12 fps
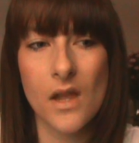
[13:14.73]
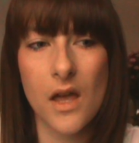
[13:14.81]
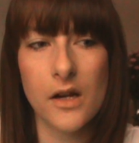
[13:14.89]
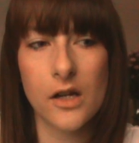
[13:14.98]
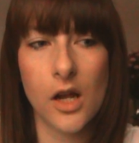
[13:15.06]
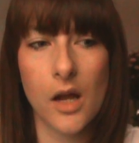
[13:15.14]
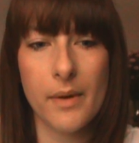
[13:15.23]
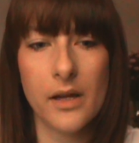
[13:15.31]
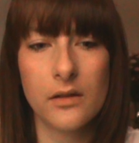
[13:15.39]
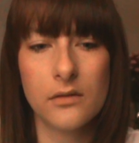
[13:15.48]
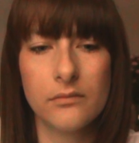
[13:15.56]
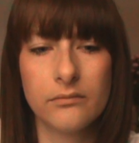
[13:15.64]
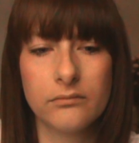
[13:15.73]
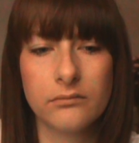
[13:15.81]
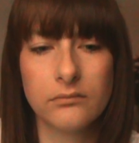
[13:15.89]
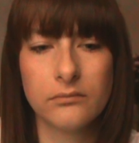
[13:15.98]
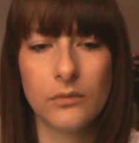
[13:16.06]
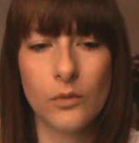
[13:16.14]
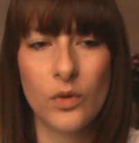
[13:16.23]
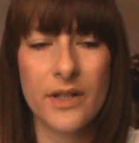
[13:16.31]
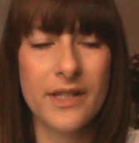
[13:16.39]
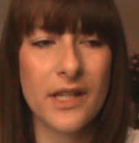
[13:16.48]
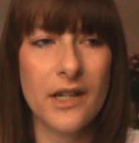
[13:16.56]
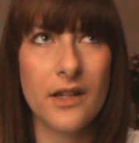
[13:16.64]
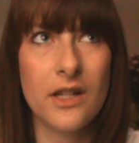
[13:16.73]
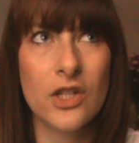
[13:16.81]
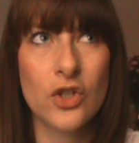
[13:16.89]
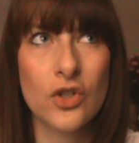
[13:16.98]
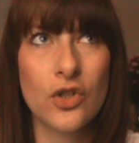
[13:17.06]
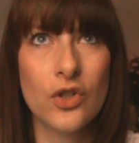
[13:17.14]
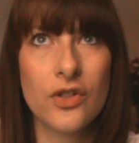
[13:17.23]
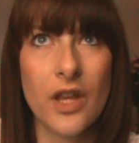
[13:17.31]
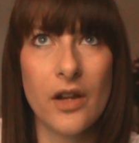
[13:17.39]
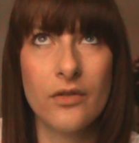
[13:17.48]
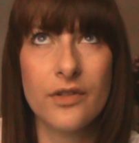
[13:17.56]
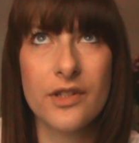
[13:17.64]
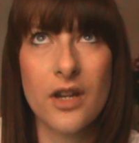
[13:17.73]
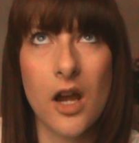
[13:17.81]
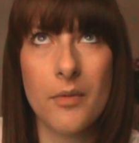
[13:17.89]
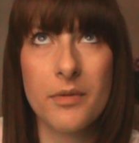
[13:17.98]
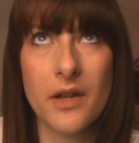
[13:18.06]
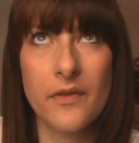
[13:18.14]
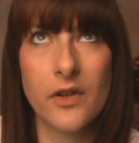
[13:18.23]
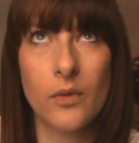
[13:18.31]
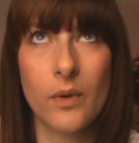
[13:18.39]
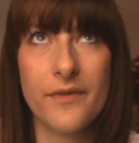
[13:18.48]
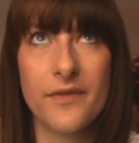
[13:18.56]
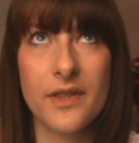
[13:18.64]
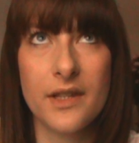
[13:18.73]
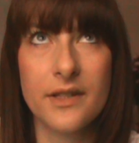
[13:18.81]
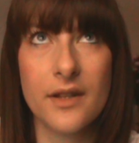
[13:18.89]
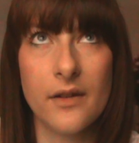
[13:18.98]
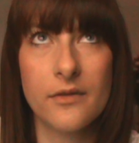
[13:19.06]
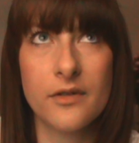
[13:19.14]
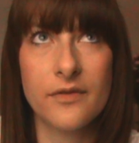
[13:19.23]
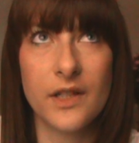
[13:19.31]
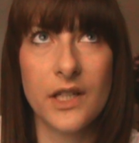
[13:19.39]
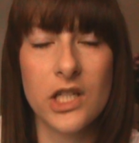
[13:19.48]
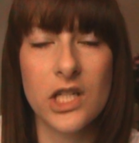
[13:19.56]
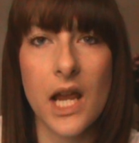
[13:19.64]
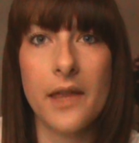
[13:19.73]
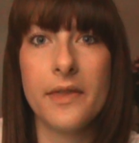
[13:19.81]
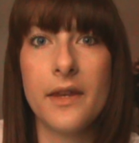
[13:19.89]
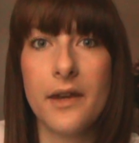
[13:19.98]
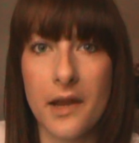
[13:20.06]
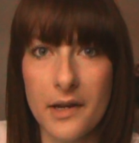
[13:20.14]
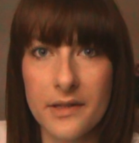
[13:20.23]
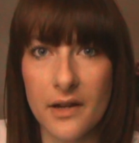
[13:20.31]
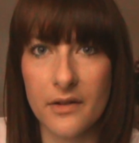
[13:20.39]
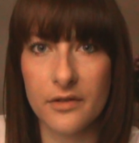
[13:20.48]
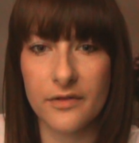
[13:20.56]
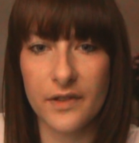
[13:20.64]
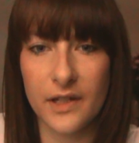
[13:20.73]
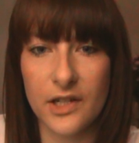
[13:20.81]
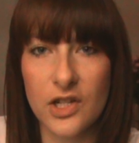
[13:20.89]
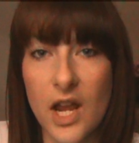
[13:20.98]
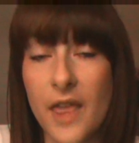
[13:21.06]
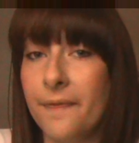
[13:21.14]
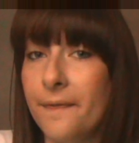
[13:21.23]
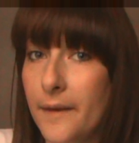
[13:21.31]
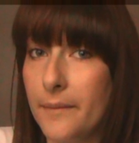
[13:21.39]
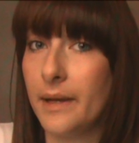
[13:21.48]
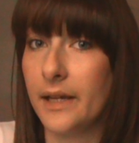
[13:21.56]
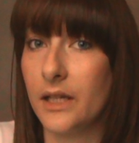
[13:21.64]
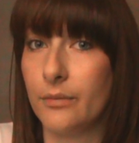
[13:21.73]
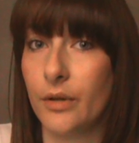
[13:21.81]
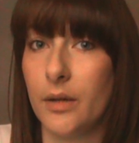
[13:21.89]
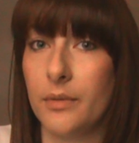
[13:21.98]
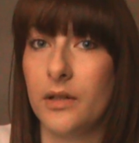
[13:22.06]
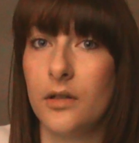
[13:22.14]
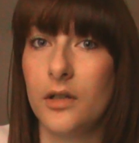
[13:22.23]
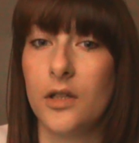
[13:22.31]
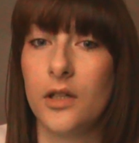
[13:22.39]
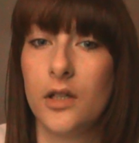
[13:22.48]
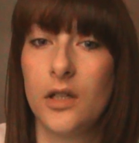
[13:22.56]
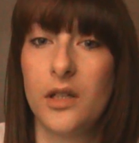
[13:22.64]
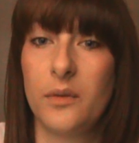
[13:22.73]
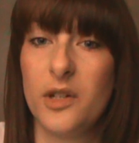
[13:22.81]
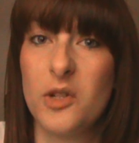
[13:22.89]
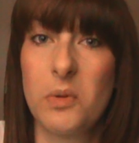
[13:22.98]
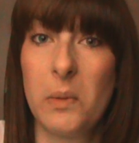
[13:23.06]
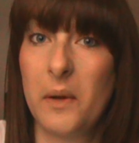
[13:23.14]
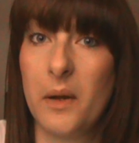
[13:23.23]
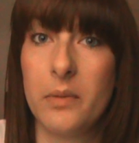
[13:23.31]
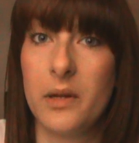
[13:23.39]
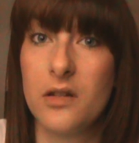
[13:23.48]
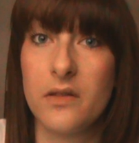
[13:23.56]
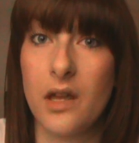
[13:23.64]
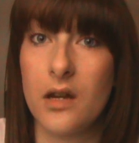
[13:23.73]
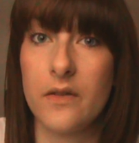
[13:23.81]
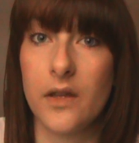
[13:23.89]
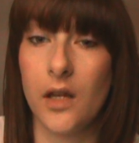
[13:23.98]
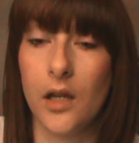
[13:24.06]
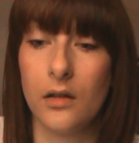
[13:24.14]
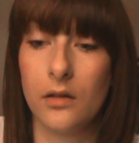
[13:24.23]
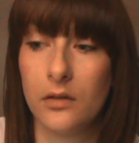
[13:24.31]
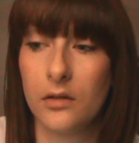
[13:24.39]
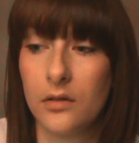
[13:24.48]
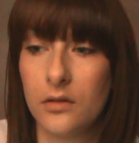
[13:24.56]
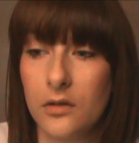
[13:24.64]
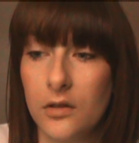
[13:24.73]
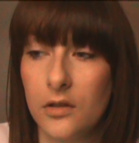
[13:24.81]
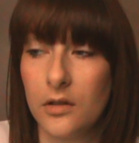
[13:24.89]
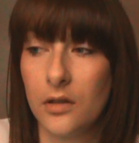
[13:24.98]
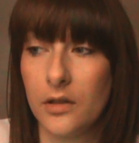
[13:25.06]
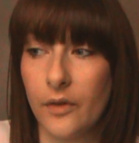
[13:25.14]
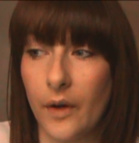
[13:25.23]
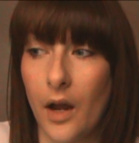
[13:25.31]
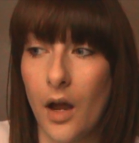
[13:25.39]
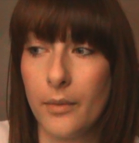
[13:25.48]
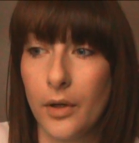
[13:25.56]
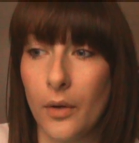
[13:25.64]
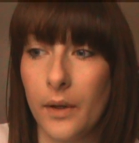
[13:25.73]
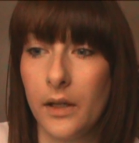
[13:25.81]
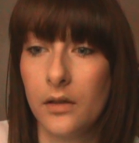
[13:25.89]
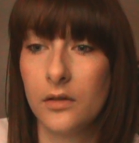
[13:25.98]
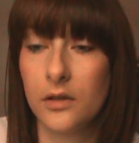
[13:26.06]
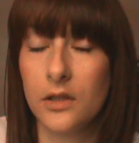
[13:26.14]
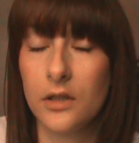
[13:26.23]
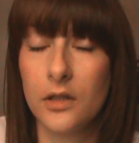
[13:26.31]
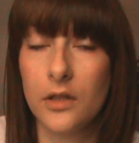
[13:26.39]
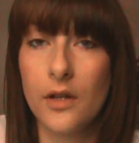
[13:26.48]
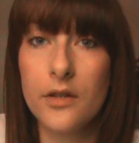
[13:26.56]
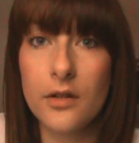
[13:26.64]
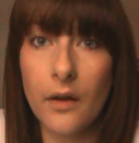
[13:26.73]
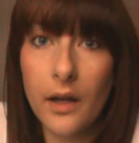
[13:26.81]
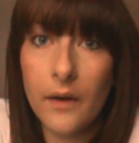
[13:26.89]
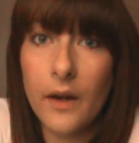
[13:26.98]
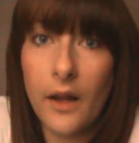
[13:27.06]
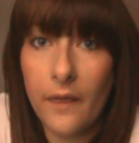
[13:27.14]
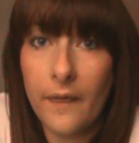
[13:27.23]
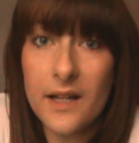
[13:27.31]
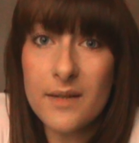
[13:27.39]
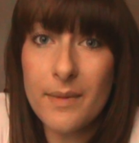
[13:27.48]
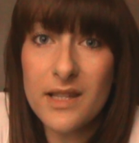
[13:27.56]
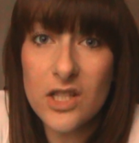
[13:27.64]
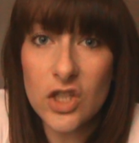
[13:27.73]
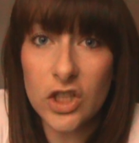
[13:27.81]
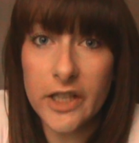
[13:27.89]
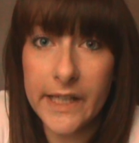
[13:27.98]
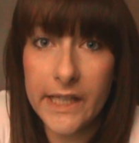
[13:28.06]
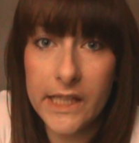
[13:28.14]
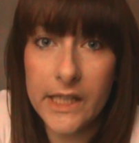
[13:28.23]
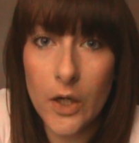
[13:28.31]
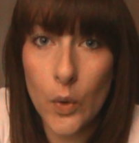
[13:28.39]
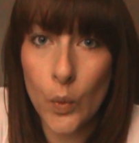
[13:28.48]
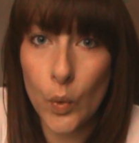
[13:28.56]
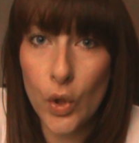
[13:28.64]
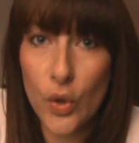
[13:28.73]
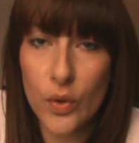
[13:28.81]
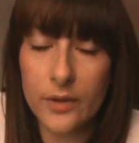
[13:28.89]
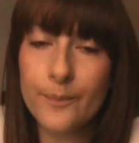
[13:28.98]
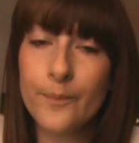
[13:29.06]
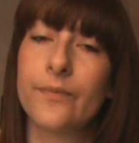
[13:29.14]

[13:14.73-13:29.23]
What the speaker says: don't know, I might, what is it, in 2 cycles time, so I've got to wait for this cycle to finish and the next cycle to finish and then make an appointment, which probably won't be till the end of the year, the rate I'm going. So yeah, that's my story. Woo!